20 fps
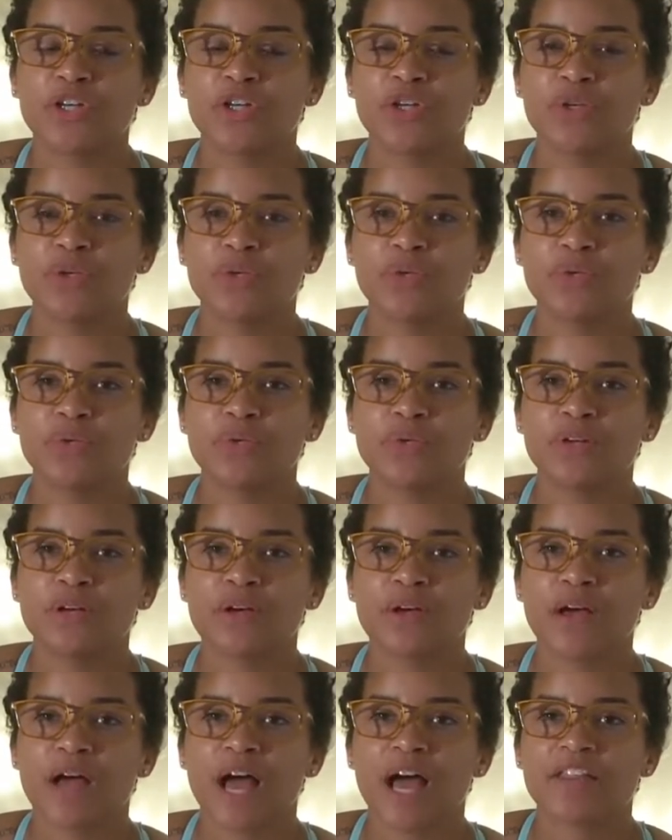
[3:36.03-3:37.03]

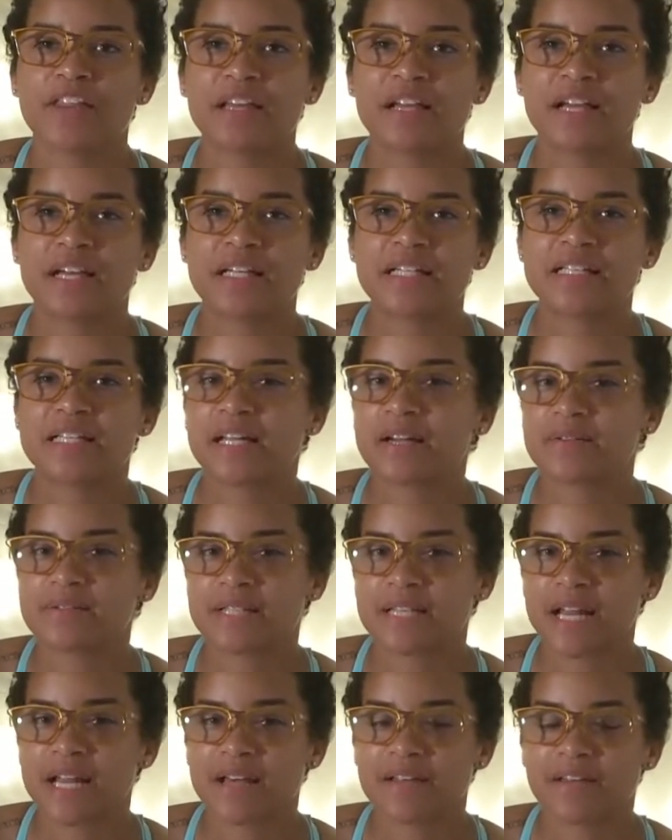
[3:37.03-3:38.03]
I think I said I
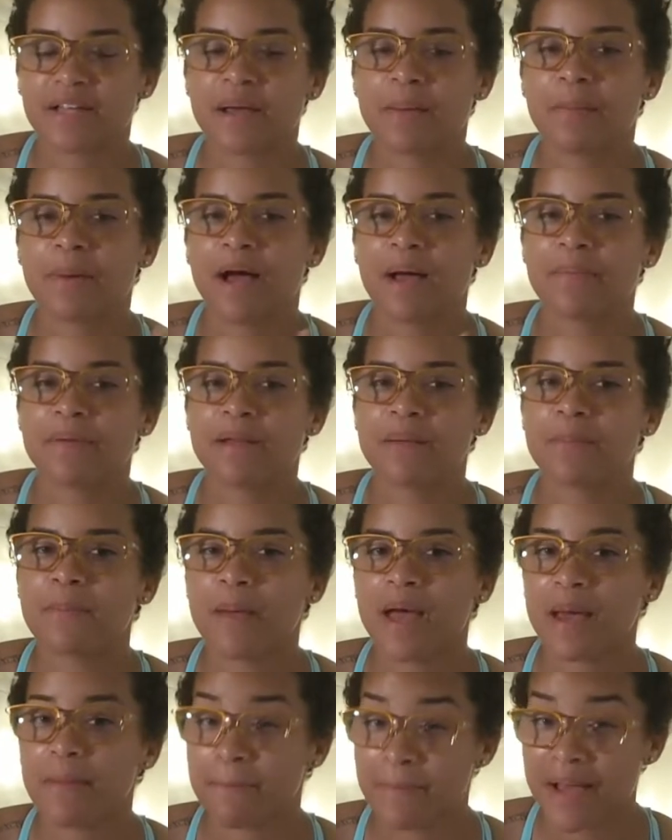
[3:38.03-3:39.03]
was an athlete, but I'm an
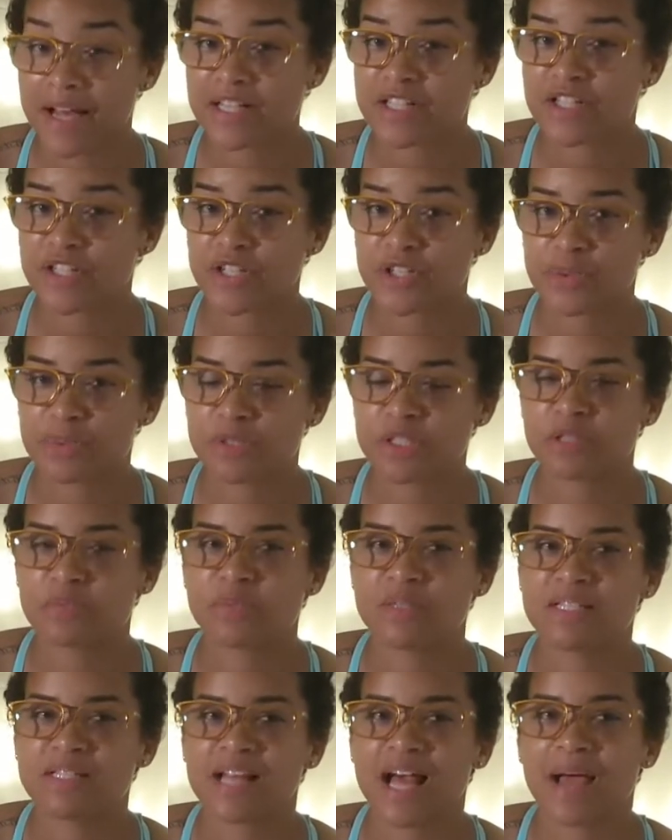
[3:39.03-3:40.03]
ambassador, which
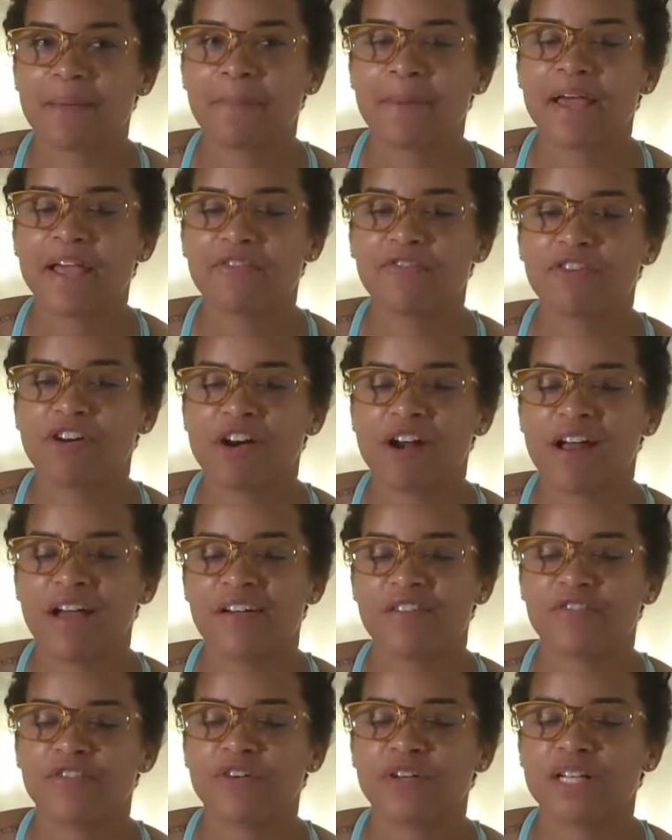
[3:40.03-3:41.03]
means I pay for
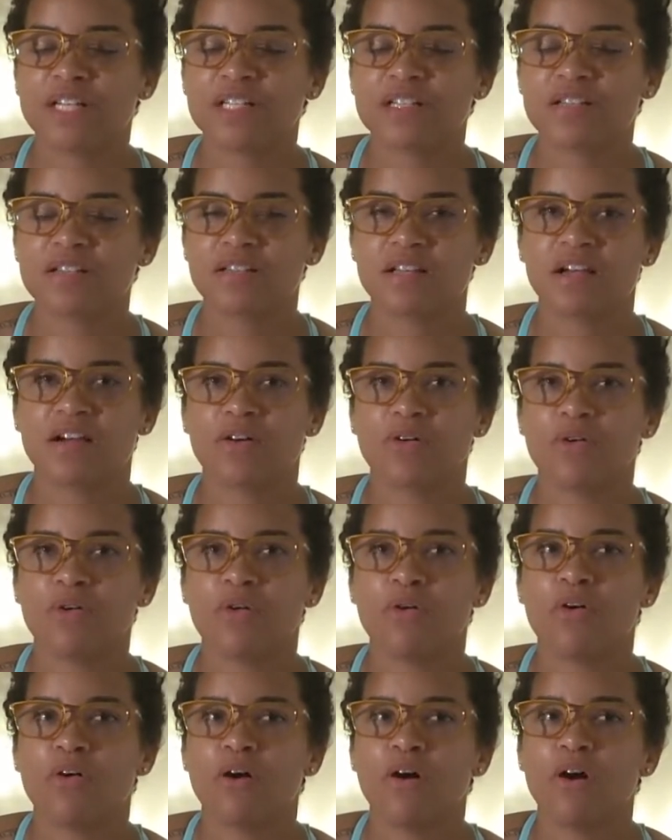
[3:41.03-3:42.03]
every
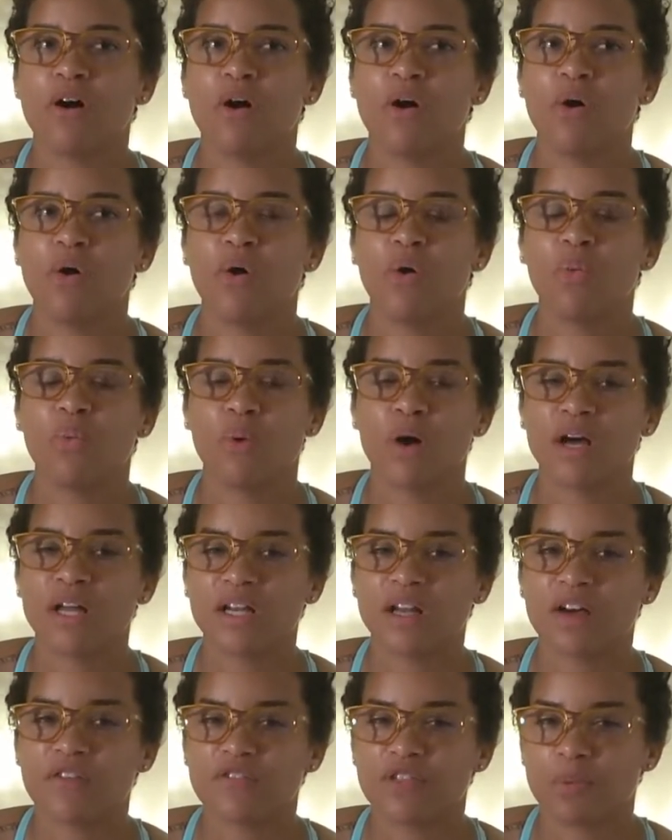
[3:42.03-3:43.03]
single
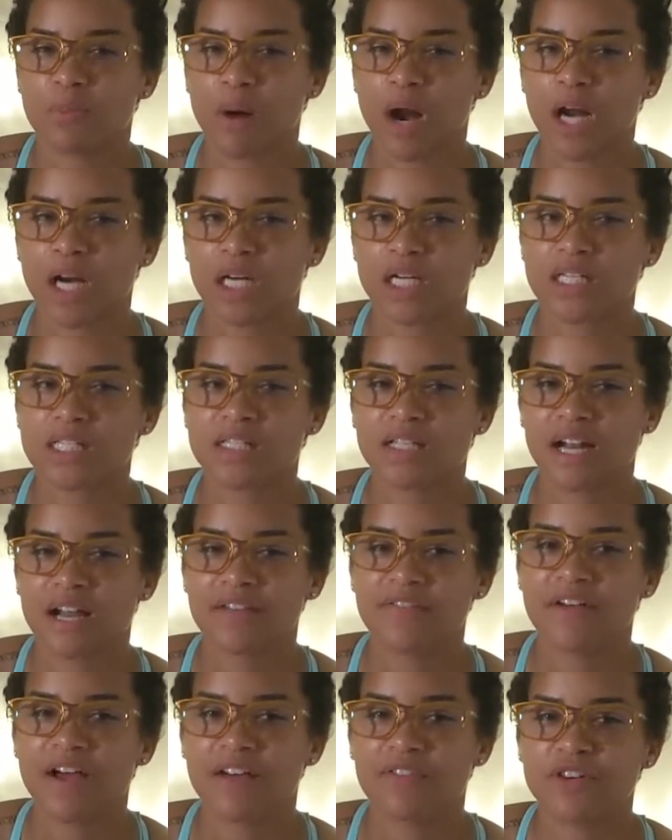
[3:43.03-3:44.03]
one of the products that
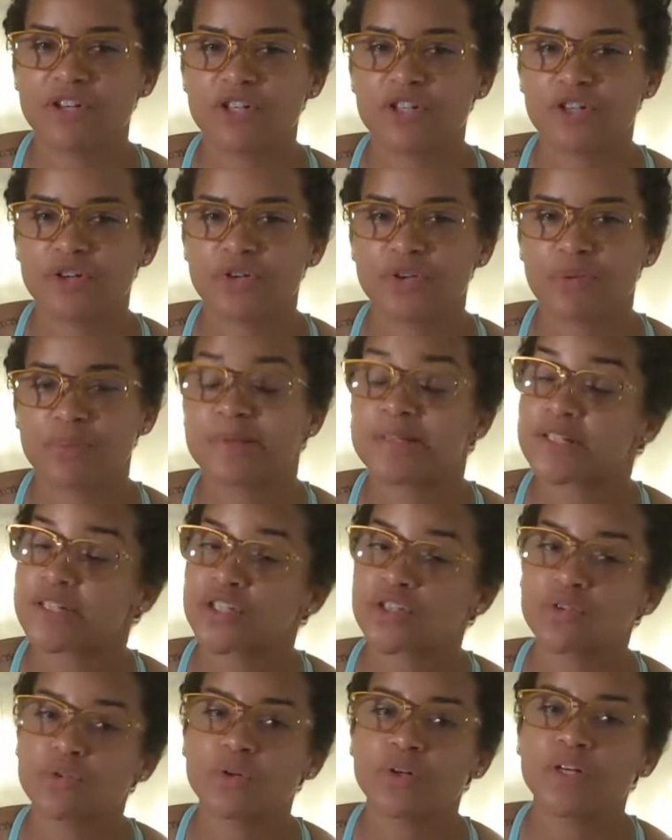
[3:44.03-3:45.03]
I've ever showed on my
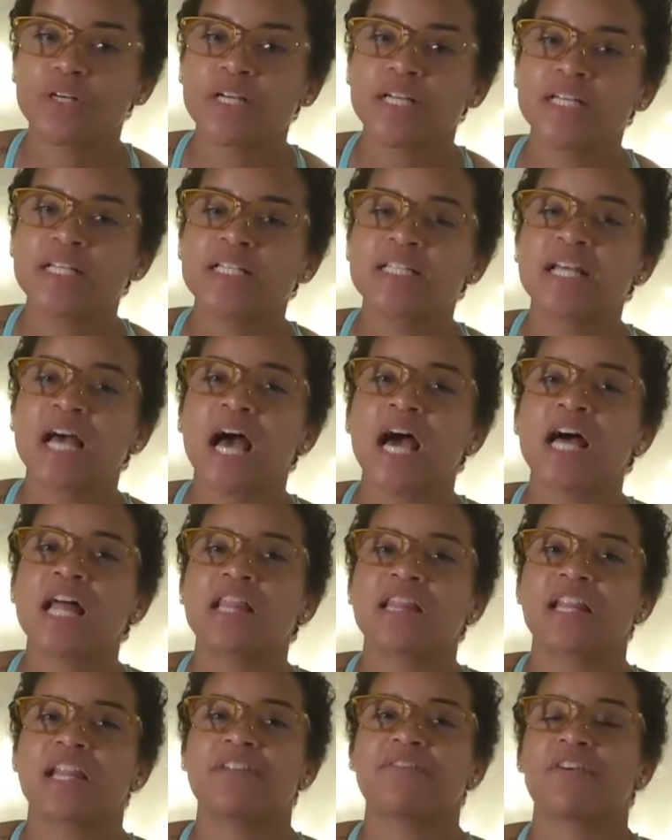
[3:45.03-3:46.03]
stories,
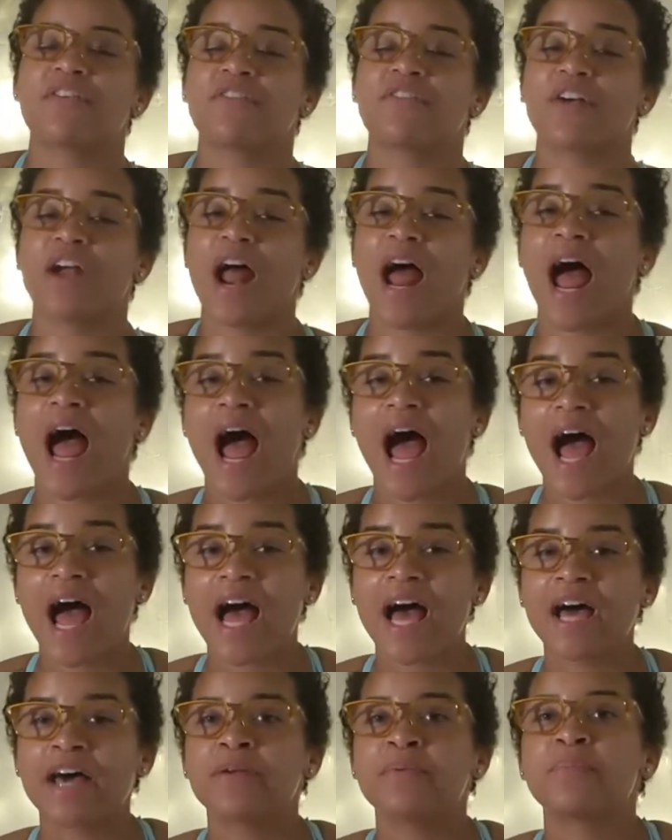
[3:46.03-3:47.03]
that I've ever
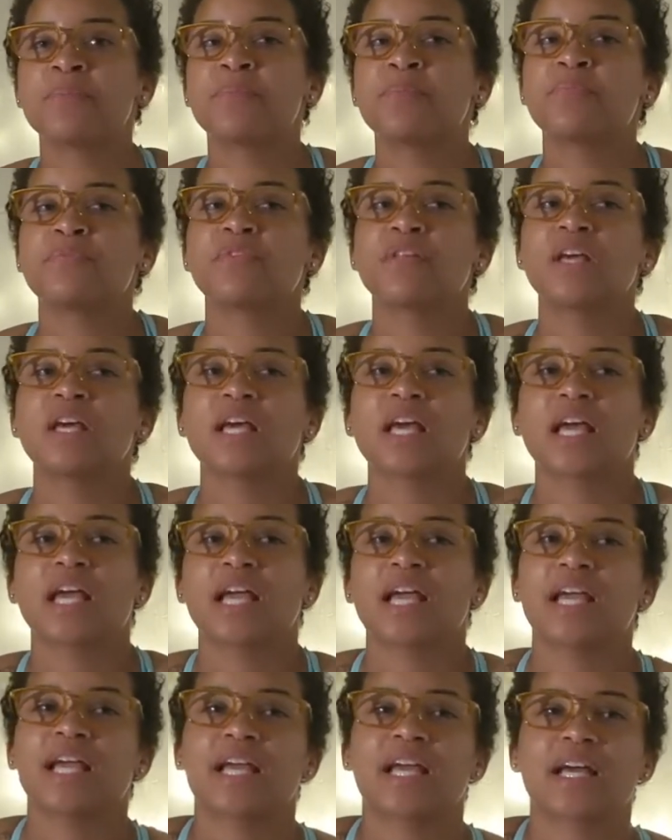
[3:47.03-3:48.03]
had.
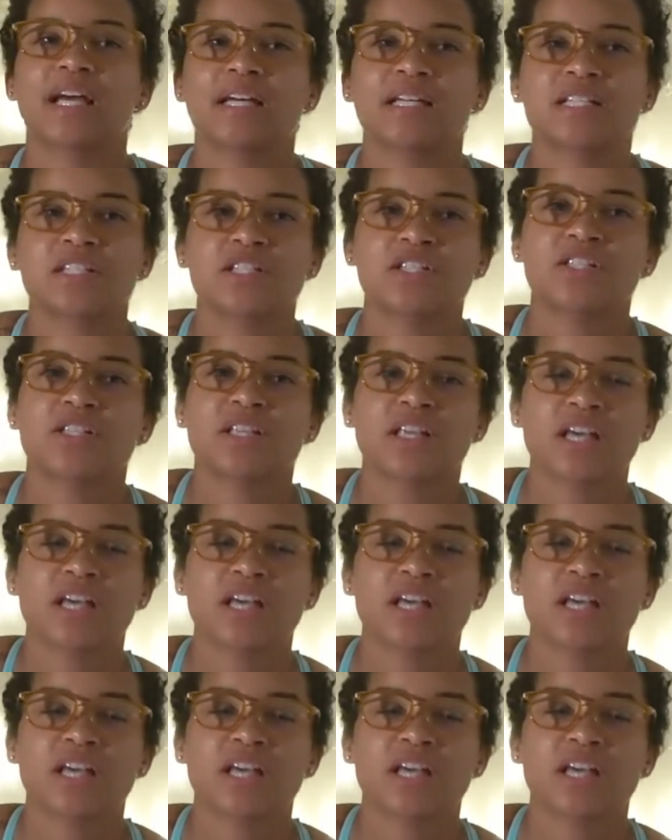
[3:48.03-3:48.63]
And